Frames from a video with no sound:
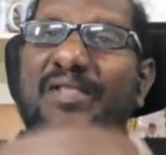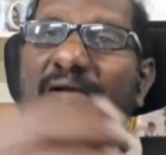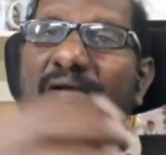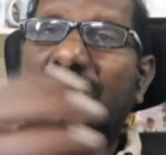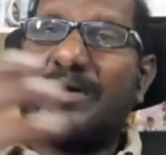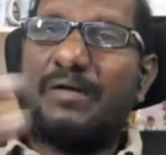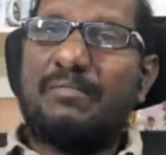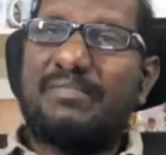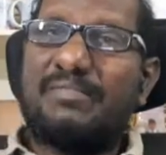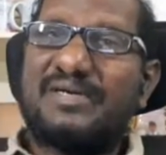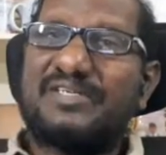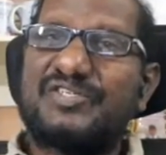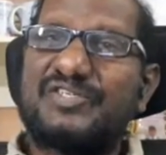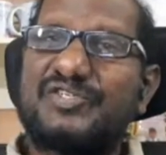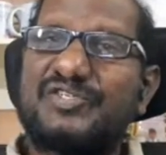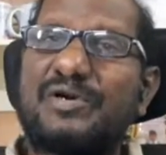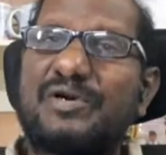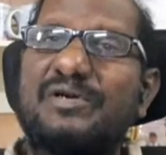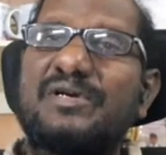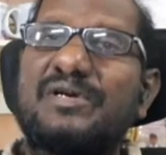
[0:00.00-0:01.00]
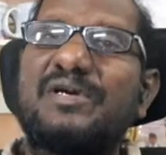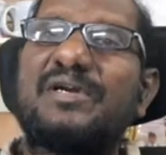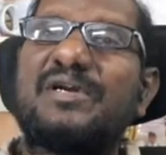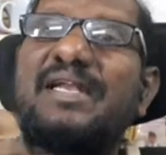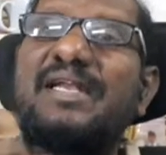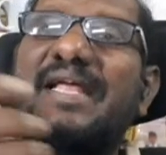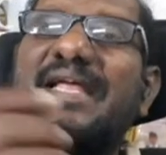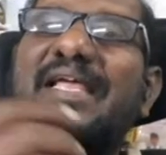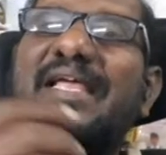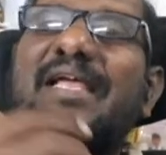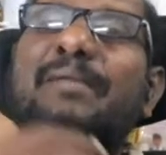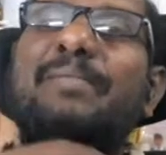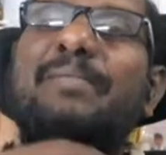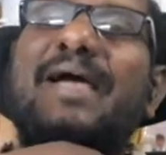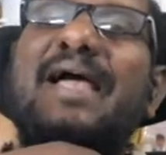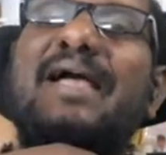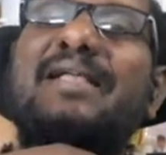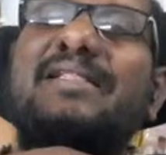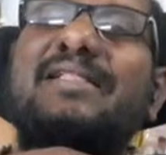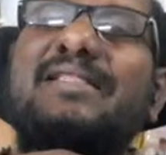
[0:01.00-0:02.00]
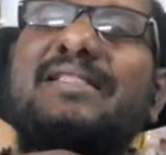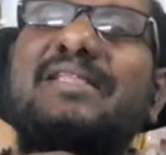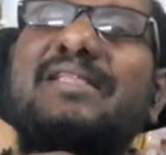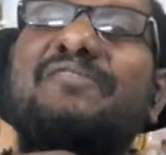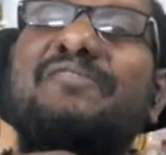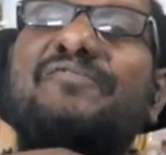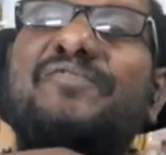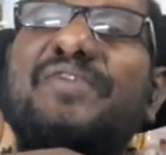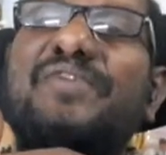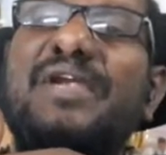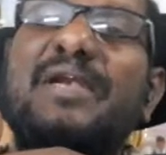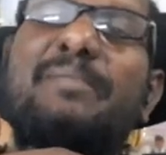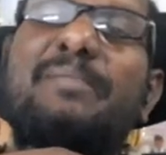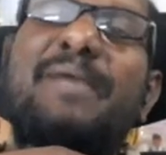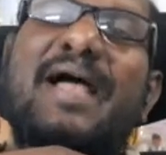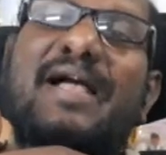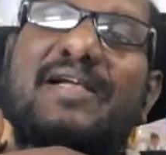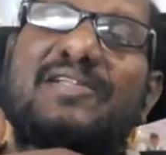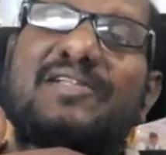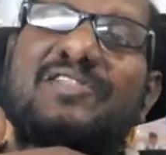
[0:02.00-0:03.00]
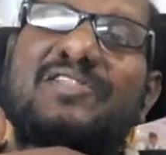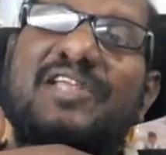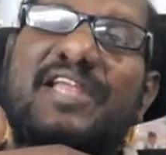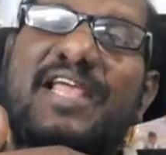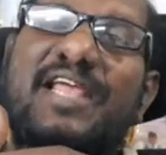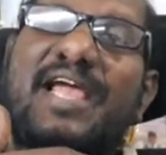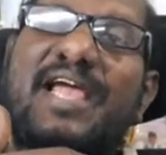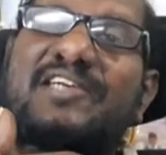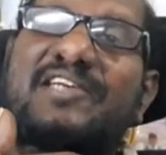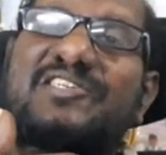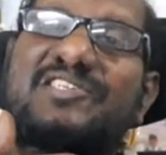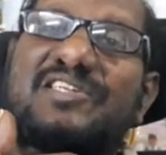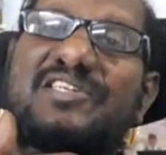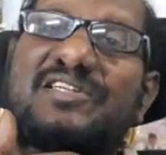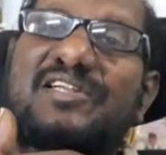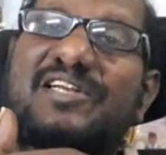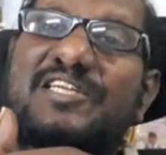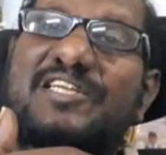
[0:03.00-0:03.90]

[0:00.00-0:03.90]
government started taking back the feedback, the reaction,